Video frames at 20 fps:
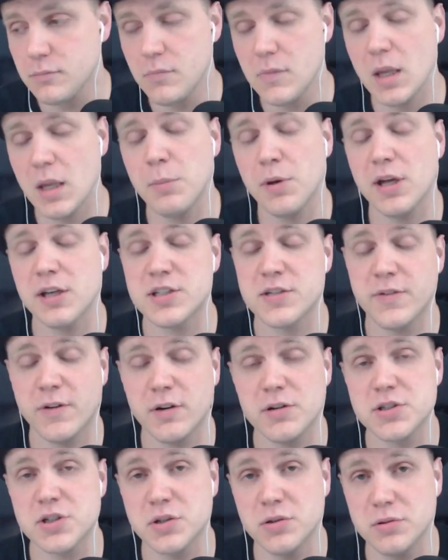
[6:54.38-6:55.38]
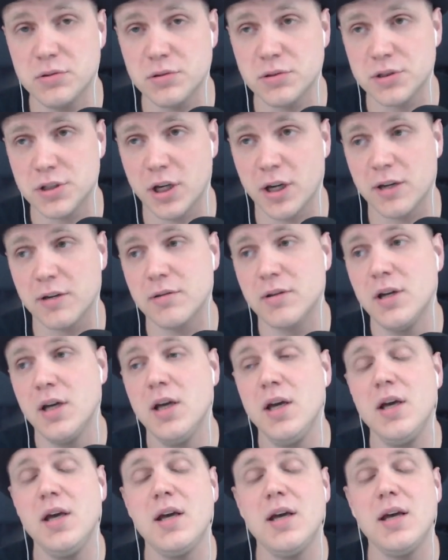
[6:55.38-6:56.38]
But as far as cores go,
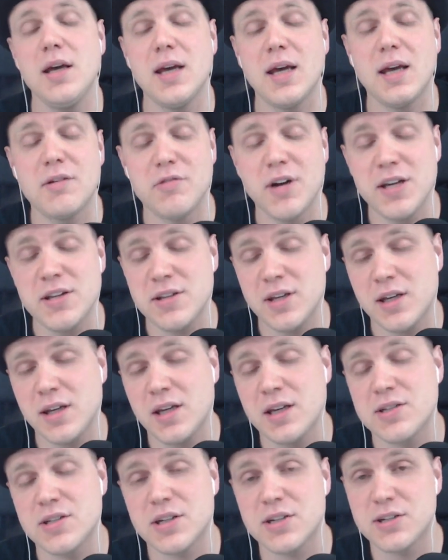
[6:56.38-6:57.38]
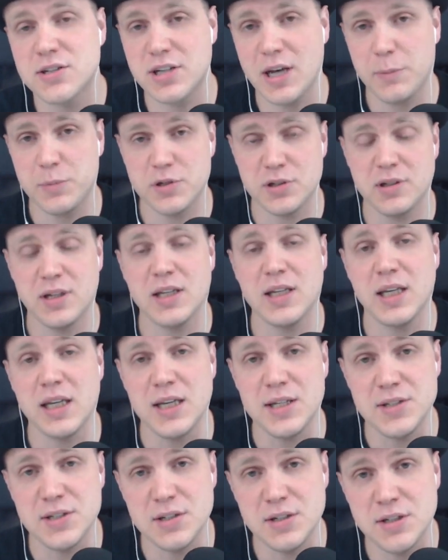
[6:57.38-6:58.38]
Wraith King is exceptionally
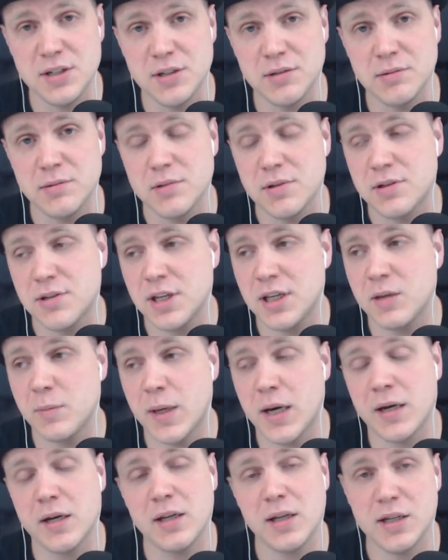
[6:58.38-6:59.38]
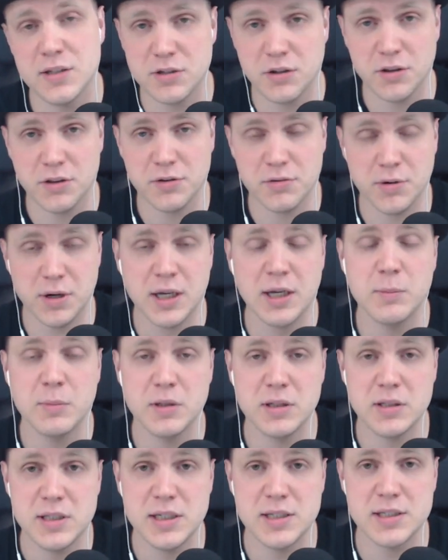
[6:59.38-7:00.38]
easy to do. Think about it. He's got three
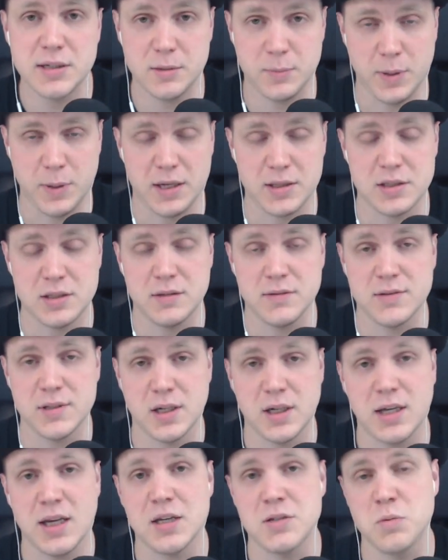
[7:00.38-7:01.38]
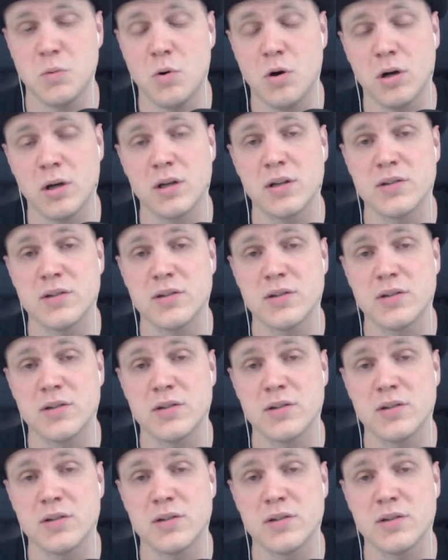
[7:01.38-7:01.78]
abilities that are passives, and he has one